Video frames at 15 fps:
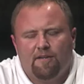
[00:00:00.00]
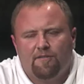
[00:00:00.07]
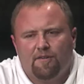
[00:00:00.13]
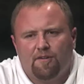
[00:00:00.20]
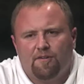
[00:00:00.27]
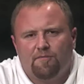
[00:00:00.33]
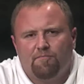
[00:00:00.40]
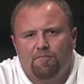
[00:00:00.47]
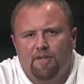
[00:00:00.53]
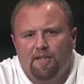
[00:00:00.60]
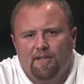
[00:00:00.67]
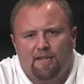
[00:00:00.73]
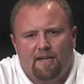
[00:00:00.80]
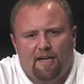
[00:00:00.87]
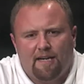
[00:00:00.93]
So
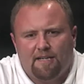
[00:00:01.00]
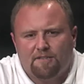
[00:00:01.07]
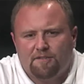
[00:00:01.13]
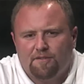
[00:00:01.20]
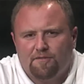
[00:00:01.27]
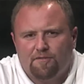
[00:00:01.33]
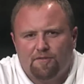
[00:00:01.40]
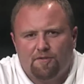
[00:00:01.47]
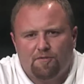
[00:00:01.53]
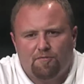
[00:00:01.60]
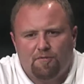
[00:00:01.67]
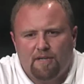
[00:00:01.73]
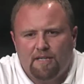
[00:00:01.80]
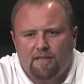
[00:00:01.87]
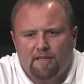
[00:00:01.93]
yeah, I actually sort
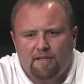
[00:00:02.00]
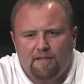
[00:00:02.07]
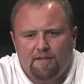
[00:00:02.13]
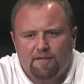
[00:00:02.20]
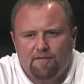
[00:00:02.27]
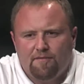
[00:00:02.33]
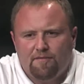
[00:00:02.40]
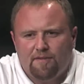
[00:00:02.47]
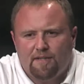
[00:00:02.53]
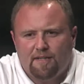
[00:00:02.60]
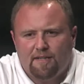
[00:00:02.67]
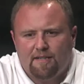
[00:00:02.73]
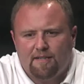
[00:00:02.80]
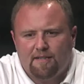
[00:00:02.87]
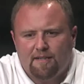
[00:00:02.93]
of relive
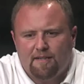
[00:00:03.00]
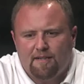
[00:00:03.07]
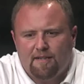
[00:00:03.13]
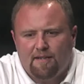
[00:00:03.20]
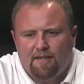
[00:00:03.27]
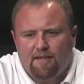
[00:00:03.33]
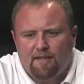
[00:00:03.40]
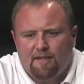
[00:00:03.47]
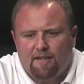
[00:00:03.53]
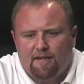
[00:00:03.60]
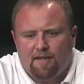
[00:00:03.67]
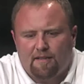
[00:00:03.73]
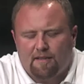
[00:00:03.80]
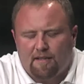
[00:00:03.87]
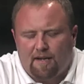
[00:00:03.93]
a
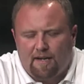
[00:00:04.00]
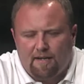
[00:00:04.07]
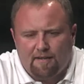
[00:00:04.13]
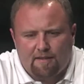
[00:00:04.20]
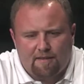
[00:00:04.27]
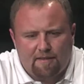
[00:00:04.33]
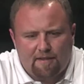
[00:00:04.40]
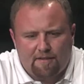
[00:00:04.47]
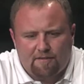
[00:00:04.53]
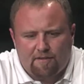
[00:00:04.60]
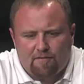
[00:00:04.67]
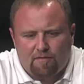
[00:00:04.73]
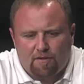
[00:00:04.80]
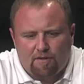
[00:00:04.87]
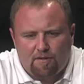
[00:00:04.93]
lot of the things
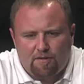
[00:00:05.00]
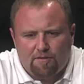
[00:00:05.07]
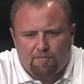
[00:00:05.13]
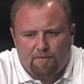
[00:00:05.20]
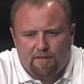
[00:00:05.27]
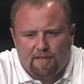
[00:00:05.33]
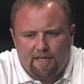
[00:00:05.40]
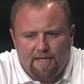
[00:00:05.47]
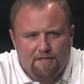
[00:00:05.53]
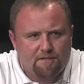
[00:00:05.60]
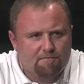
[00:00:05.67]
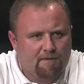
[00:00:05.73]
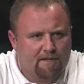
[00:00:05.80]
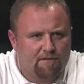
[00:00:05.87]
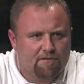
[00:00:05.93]
I've learned with each
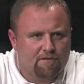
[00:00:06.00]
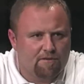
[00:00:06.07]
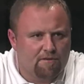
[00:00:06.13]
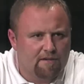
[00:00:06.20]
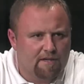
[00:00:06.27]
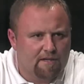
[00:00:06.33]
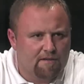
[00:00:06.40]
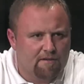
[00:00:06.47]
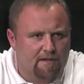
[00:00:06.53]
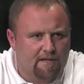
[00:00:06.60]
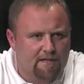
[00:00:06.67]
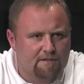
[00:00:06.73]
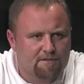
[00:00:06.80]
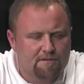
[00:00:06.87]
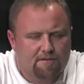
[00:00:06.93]
of my student
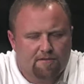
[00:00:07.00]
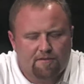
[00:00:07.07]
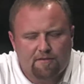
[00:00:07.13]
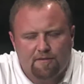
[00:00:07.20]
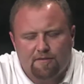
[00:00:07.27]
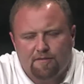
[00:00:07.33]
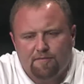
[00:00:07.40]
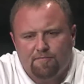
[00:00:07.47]
interactions.